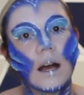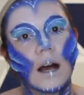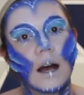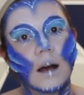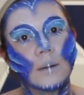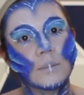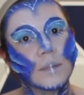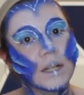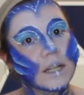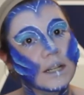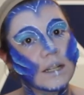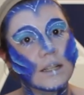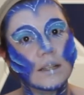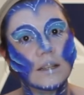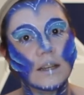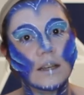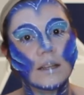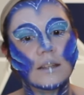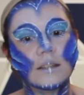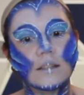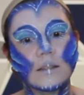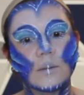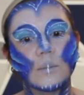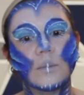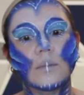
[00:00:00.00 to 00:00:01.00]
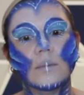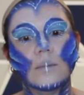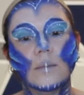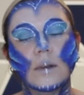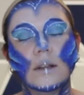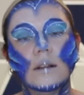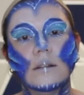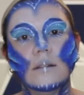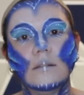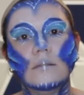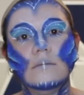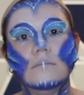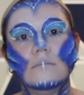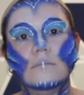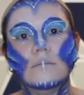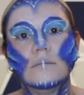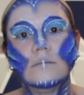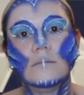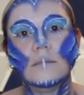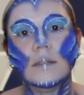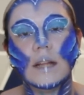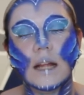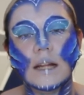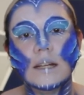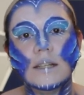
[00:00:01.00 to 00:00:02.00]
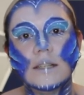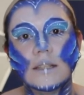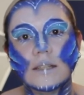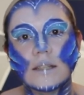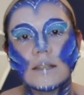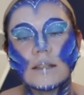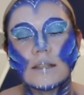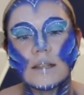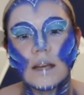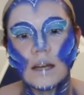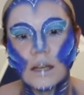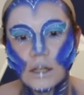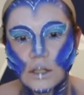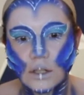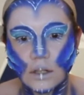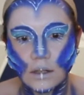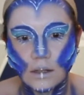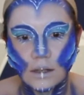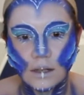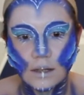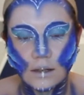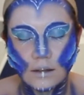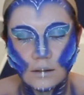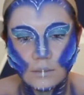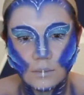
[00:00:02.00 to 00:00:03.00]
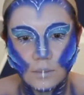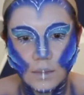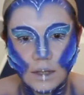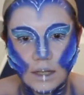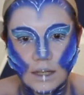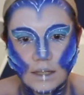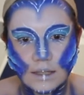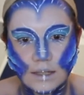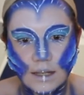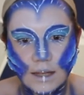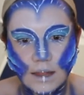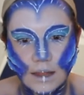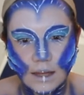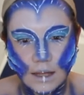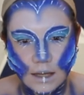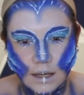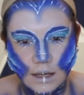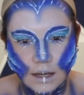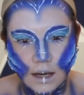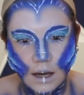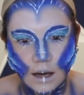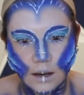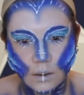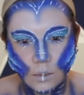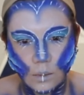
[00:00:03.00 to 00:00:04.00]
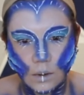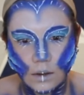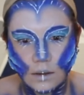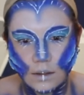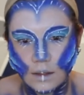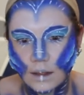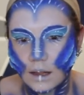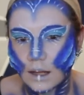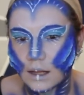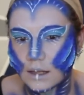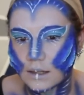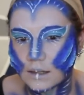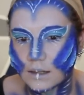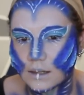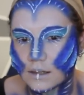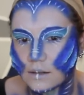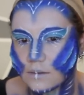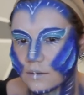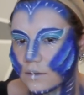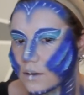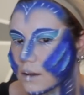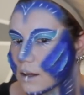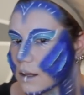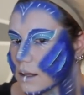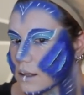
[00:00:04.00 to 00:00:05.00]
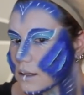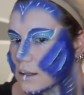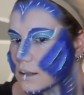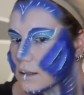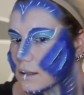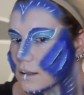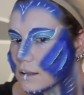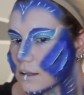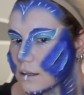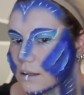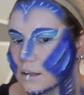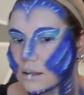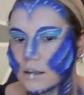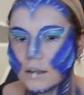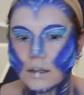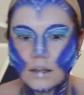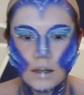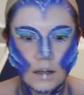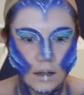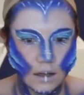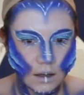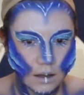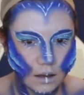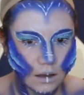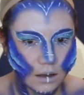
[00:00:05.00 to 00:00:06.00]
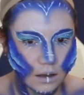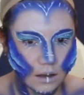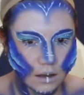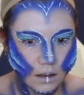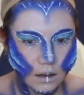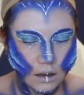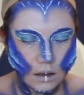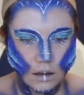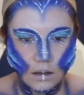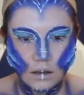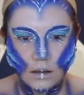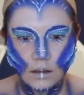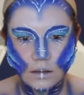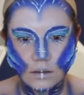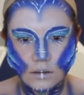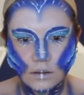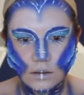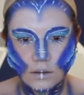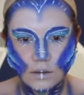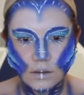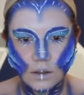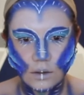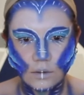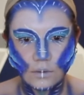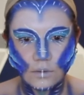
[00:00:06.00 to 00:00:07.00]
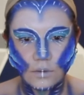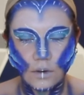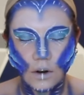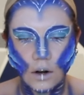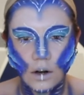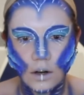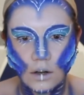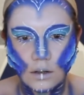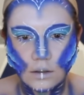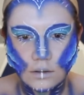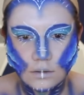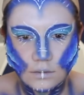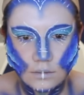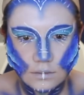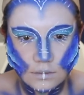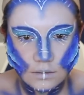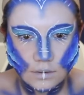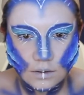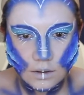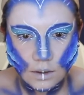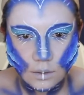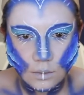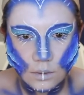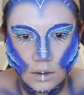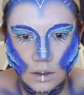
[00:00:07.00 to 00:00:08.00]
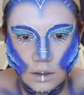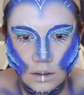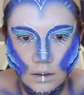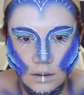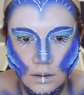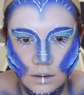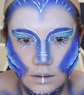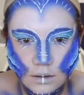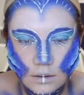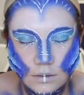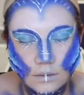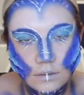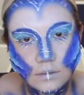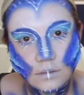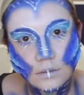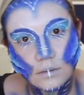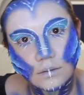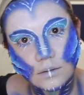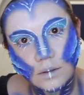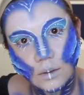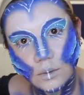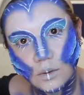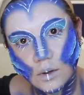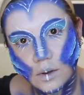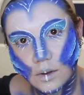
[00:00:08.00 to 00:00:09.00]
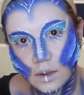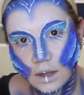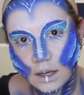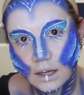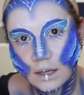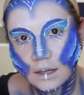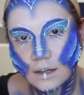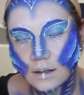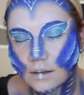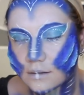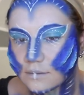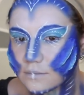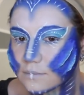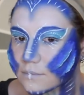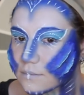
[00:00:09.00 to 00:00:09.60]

I'm gonna get some lenses actually, because I think I want lenses for this. So far, so good, don't you think?